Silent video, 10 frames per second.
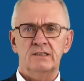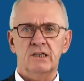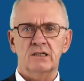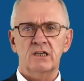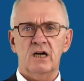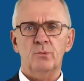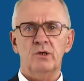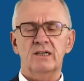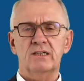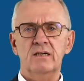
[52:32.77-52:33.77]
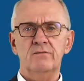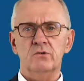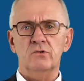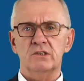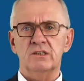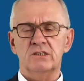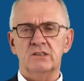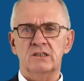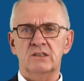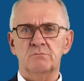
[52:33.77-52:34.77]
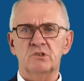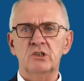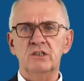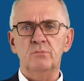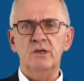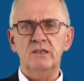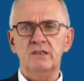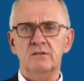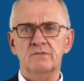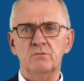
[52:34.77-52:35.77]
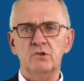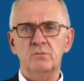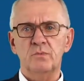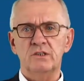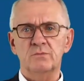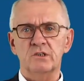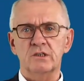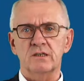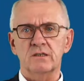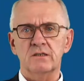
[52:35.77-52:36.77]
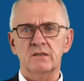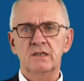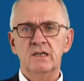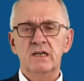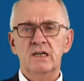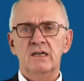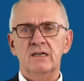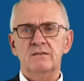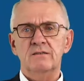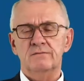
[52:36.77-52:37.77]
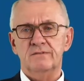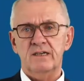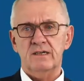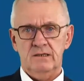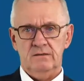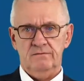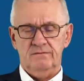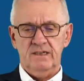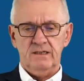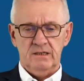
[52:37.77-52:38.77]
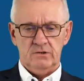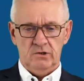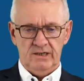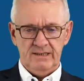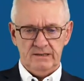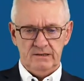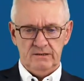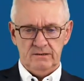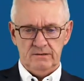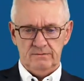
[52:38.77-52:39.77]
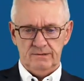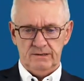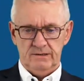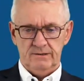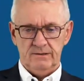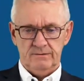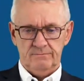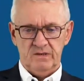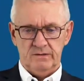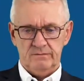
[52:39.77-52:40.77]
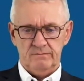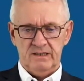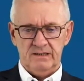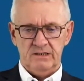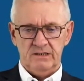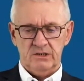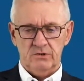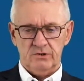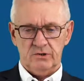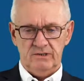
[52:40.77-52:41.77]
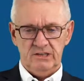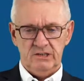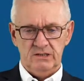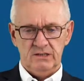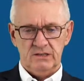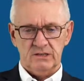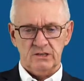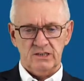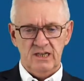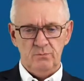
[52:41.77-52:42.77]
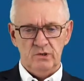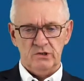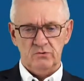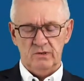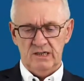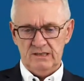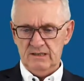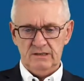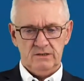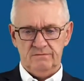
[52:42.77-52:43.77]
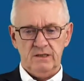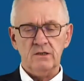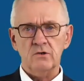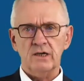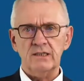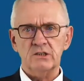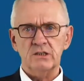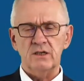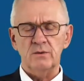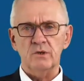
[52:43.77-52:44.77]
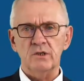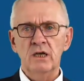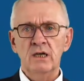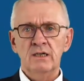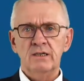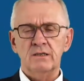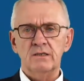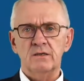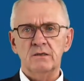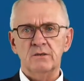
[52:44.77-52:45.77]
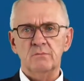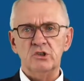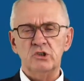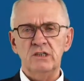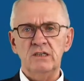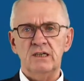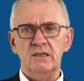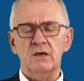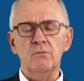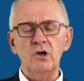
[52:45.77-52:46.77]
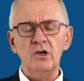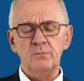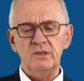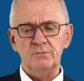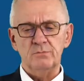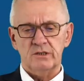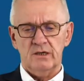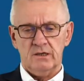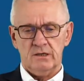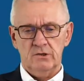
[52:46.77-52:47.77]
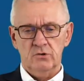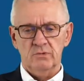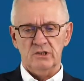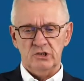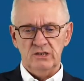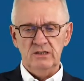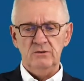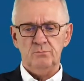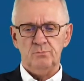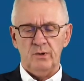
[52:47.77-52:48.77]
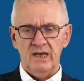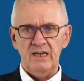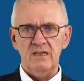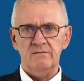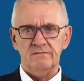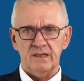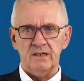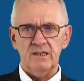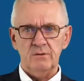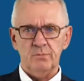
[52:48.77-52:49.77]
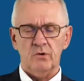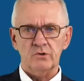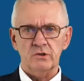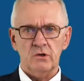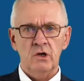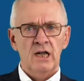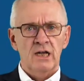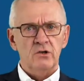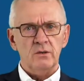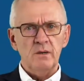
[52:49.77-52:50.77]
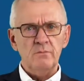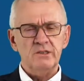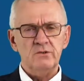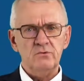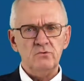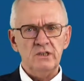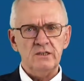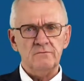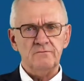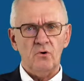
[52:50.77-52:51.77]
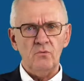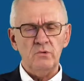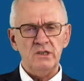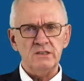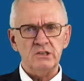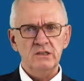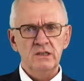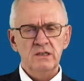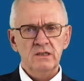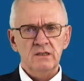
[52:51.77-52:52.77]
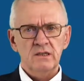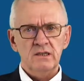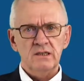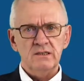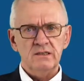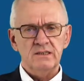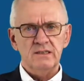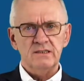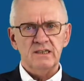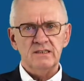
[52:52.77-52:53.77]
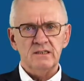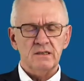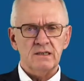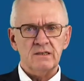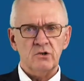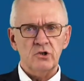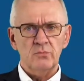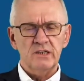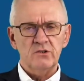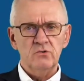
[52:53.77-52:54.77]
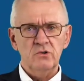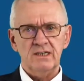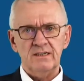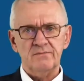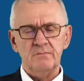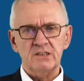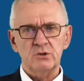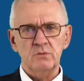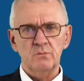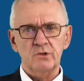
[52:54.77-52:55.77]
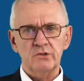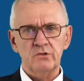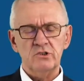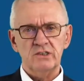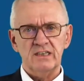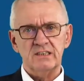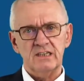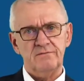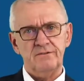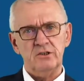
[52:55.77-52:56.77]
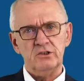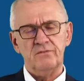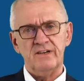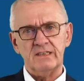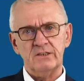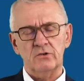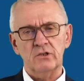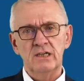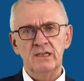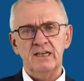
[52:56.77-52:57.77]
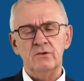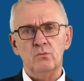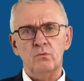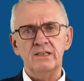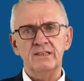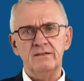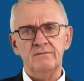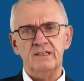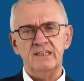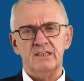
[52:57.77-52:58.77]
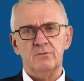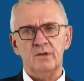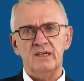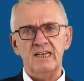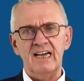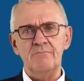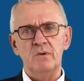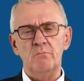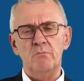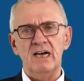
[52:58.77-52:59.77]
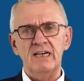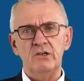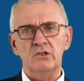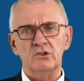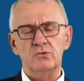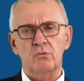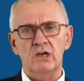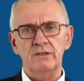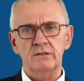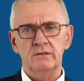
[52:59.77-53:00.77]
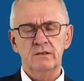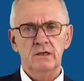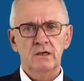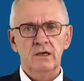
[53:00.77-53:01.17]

It's the example I gave you. It's machinability of the workpiece material. Very, very correct. This is not a question, this is a statement you make, and it's a very correct statement that the machining, the workpiece material you machine play a very important role. You remember the two little formulas? The economic tool life maximum production, I said the first factor, that 1 divided by m minus 1,